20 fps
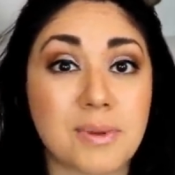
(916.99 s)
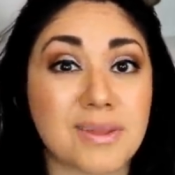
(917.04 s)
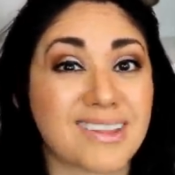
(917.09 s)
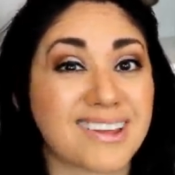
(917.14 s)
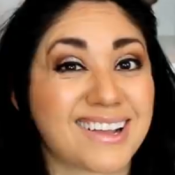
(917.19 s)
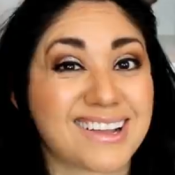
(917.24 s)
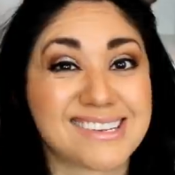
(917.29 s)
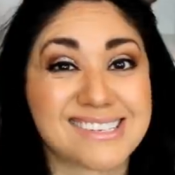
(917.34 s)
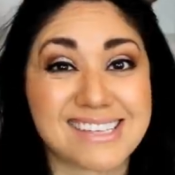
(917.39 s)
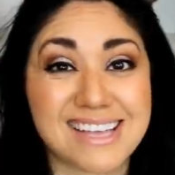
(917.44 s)
But
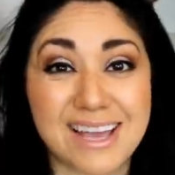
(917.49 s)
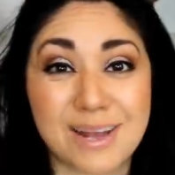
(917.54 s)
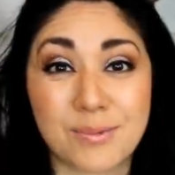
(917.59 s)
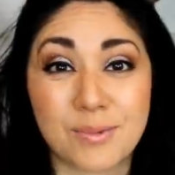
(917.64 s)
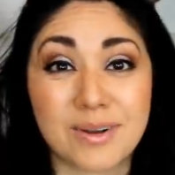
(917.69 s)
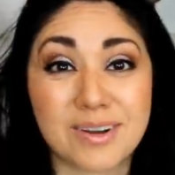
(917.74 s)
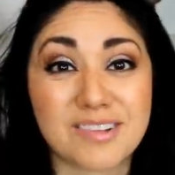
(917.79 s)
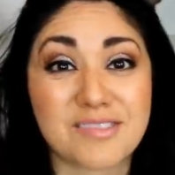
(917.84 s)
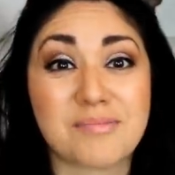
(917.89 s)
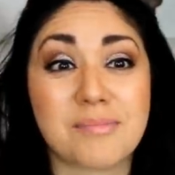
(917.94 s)
like I said,
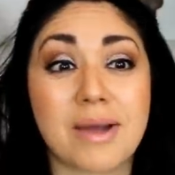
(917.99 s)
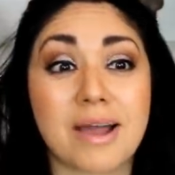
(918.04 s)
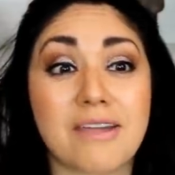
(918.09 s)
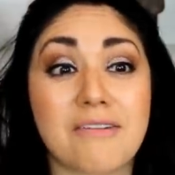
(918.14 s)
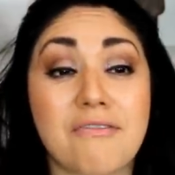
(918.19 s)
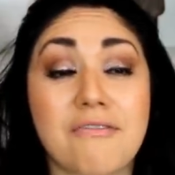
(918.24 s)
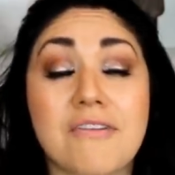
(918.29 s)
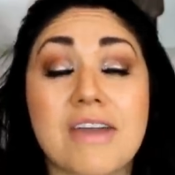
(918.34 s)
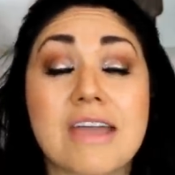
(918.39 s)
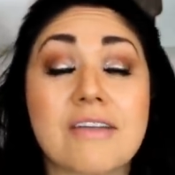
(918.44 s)
one of
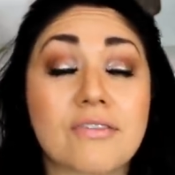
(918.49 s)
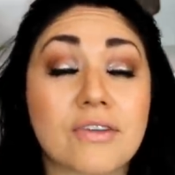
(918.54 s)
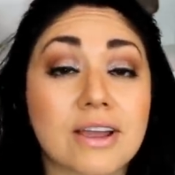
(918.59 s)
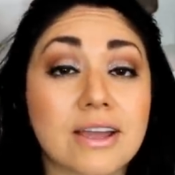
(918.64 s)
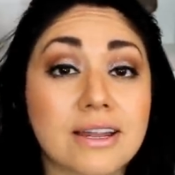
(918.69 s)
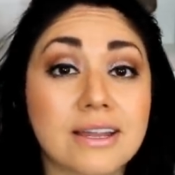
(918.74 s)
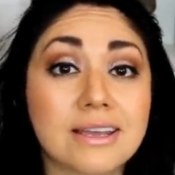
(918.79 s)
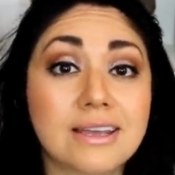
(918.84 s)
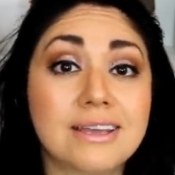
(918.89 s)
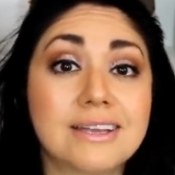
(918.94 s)
my
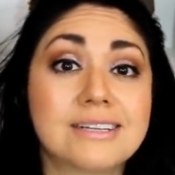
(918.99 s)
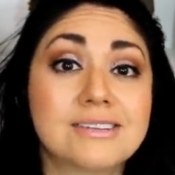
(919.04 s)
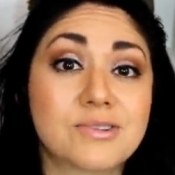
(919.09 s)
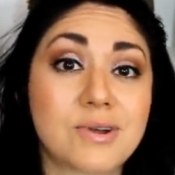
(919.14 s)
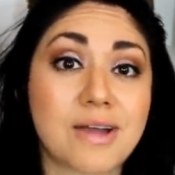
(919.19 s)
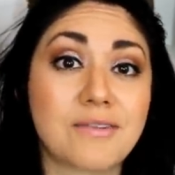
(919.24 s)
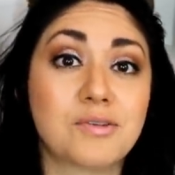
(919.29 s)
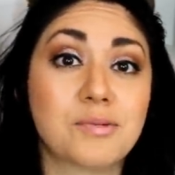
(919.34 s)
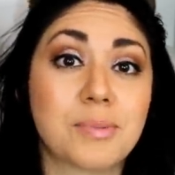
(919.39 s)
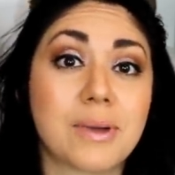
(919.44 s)
favorite
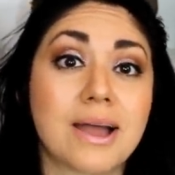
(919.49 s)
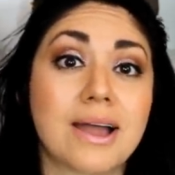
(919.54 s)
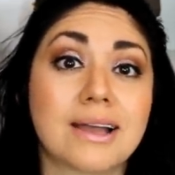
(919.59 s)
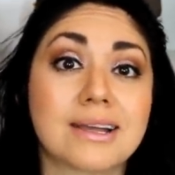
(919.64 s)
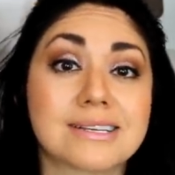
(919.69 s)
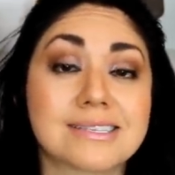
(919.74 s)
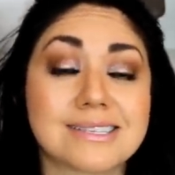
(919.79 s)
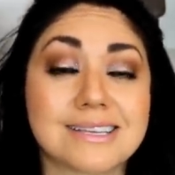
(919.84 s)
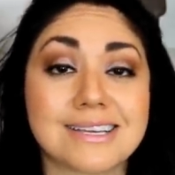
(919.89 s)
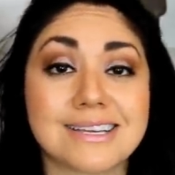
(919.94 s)
travel
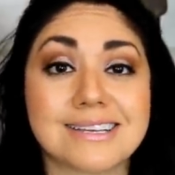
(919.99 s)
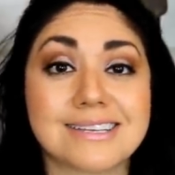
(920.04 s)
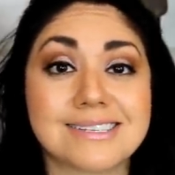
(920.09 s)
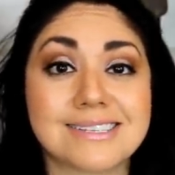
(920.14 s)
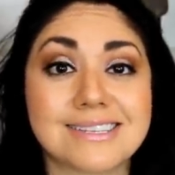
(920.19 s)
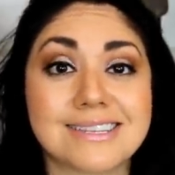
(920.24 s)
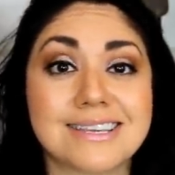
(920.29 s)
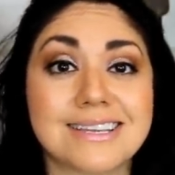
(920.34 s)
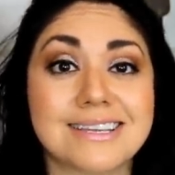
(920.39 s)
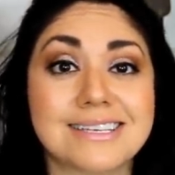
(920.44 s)
bags
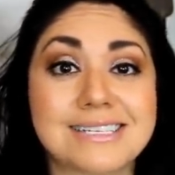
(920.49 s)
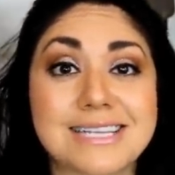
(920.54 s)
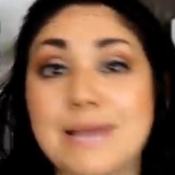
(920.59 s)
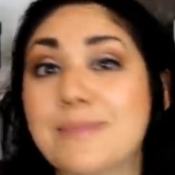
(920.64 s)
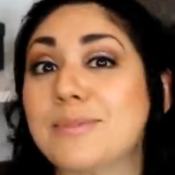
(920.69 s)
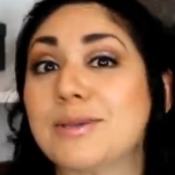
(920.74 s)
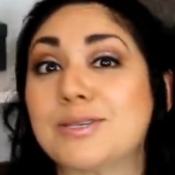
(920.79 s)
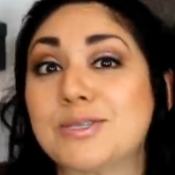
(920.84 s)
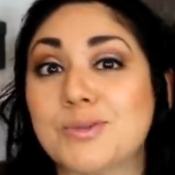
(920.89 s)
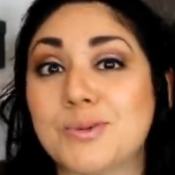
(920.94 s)
is the
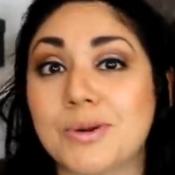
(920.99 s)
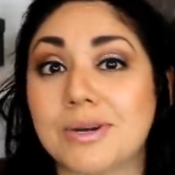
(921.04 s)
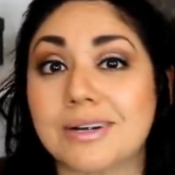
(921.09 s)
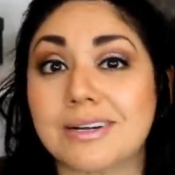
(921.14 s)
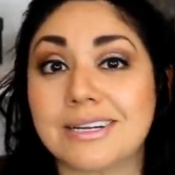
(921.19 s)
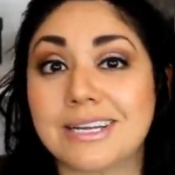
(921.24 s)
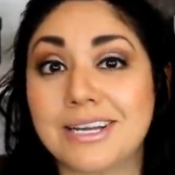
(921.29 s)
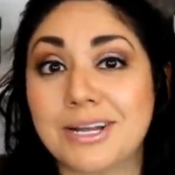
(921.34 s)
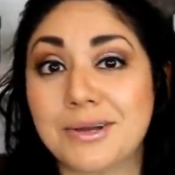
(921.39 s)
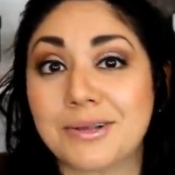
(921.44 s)
Damier
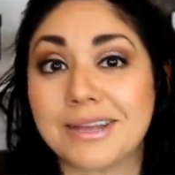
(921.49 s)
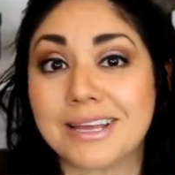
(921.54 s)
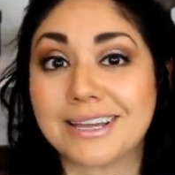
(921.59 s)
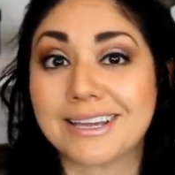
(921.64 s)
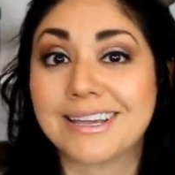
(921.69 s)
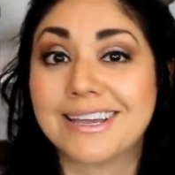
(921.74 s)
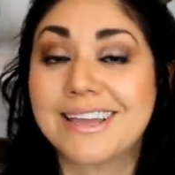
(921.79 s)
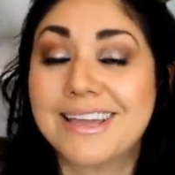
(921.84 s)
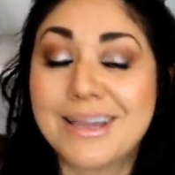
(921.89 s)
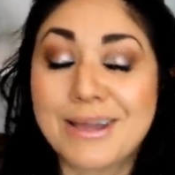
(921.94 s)
Azur. You know,
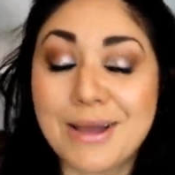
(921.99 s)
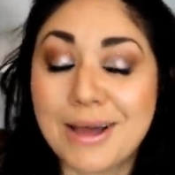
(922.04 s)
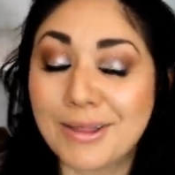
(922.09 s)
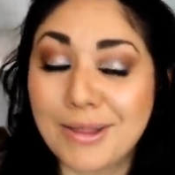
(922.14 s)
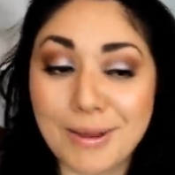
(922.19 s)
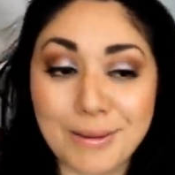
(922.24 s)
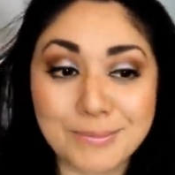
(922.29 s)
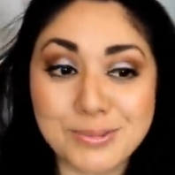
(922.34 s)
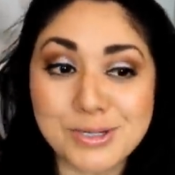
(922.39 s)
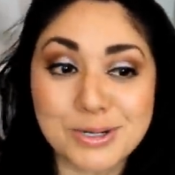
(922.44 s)
like
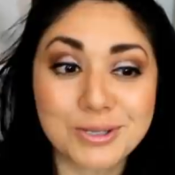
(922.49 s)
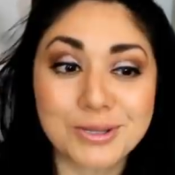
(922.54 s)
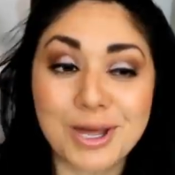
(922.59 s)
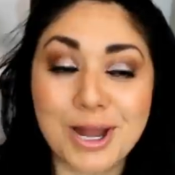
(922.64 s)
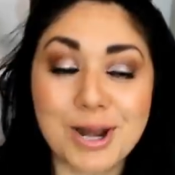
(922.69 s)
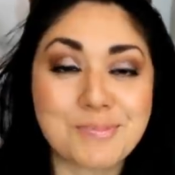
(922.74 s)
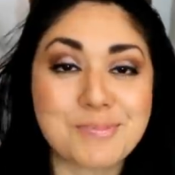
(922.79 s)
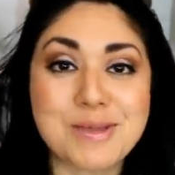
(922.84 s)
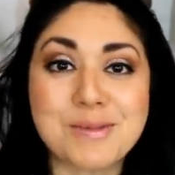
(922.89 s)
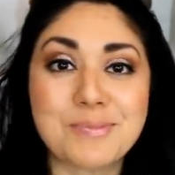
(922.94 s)
lot, I'm sure a
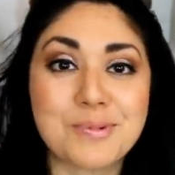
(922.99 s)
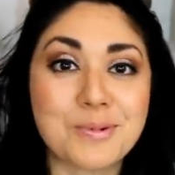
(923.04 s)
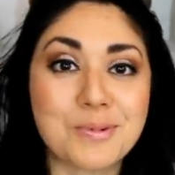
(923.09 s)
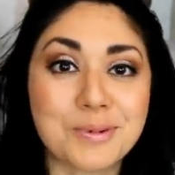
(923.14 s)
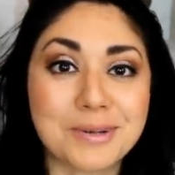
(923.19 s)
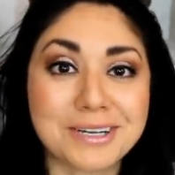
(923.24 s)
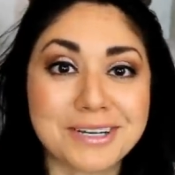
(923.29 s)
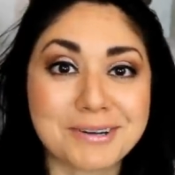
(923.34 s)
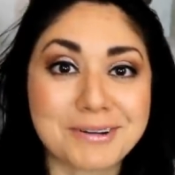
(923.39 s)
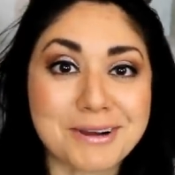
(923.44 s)
lot of people
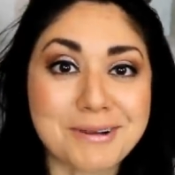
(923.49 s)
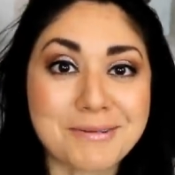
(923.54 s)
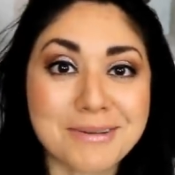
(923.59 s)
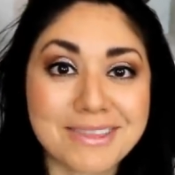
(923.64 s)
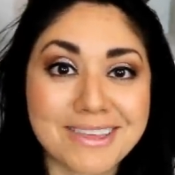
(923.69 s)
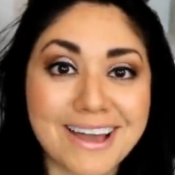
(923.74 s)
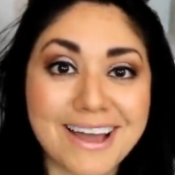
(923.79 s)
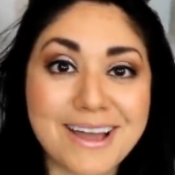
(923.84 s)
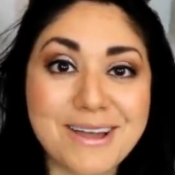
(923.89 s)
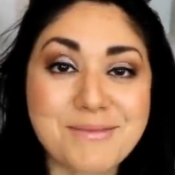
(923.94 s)
wouldn't agree
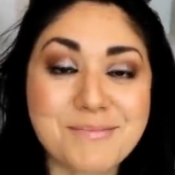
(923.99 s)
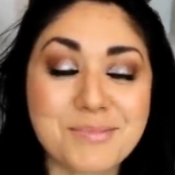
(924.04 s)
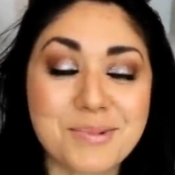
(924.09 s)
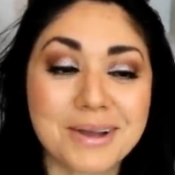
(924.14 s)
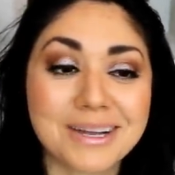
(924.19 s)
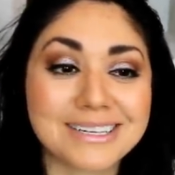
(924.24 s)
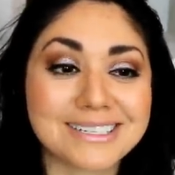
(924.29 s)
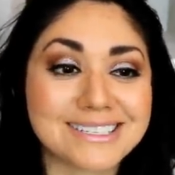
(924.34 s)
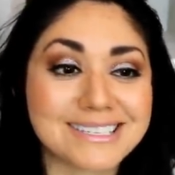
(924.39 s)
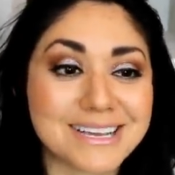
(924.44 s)
with that,
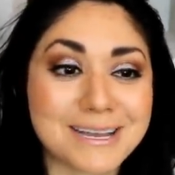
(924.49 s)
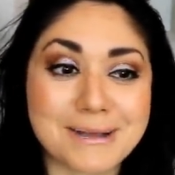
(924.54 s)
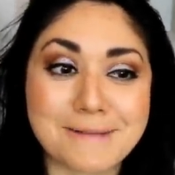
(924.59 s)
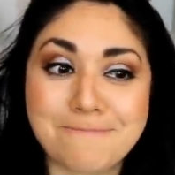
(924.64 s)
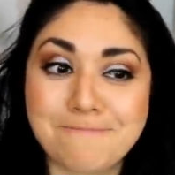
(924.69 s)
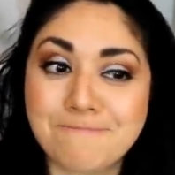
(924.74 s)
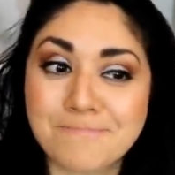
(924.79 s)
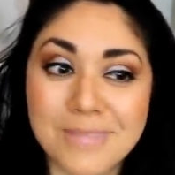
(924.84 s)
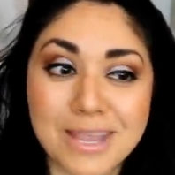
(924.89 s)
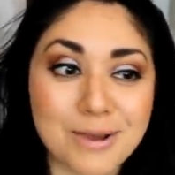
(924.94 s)
but
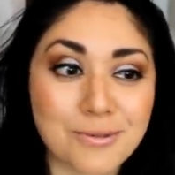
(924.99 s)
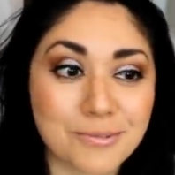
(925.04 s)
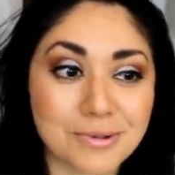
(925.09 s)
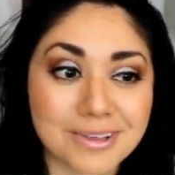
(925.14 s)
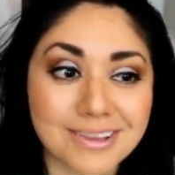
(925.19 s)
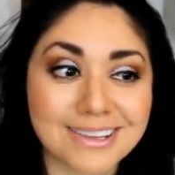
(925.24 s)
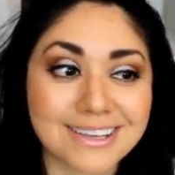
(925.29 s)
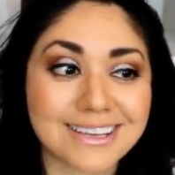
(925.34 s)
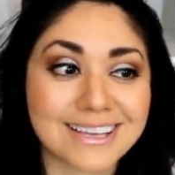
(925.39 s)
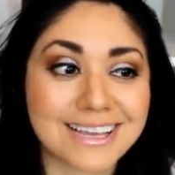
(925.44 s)
um, it
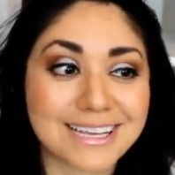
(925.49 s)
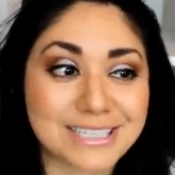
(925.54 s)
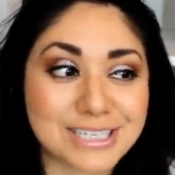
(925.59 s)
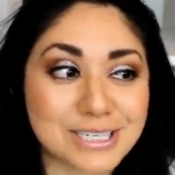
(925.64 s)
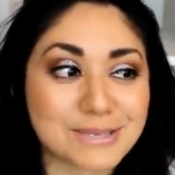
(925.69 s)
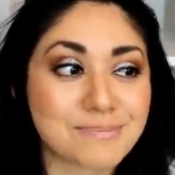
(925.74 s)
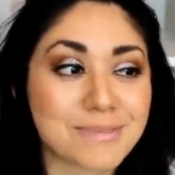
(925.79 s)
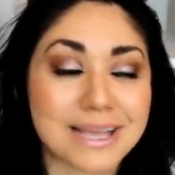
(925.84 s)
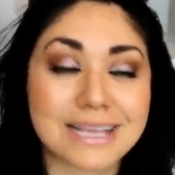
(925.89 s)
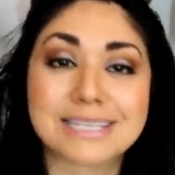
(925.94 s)
really, it
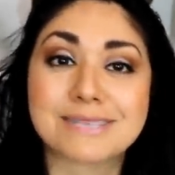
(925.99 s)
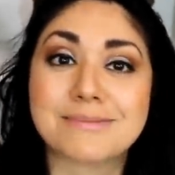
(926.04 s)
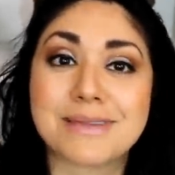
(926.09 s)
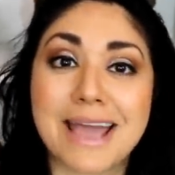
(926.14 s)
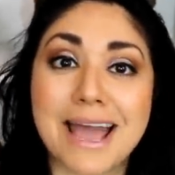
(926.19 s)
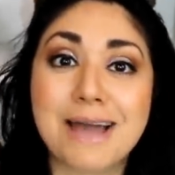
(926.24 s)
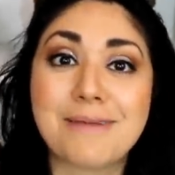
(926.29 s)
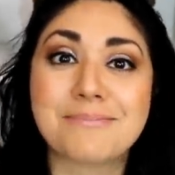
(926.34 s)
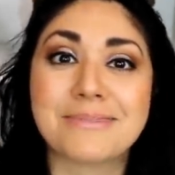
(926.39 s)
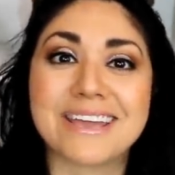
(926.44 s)
just makes me
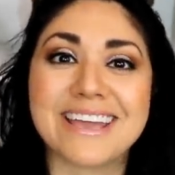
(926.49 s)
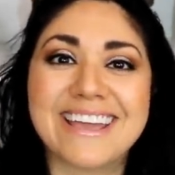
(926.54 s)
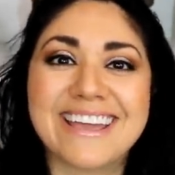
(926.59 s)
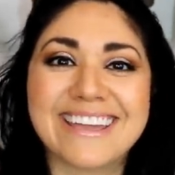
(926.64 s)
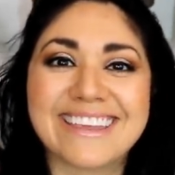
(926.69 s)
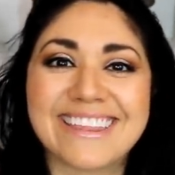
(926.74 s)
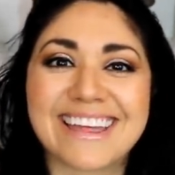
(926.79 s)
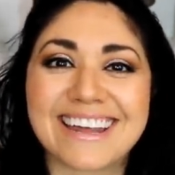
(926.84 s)
happy